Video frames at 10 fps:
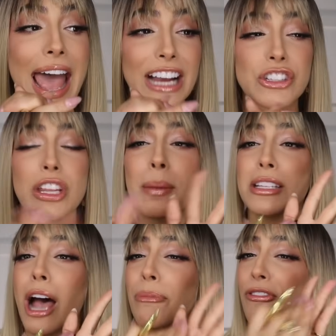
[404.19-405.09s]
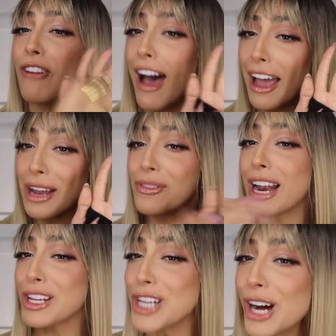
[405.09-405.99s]
Actually, my top 5 that
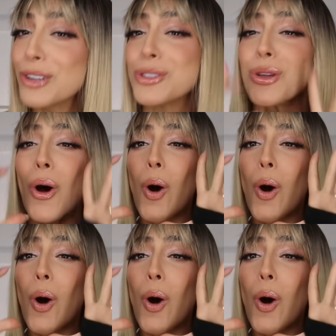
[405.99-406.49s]
I chose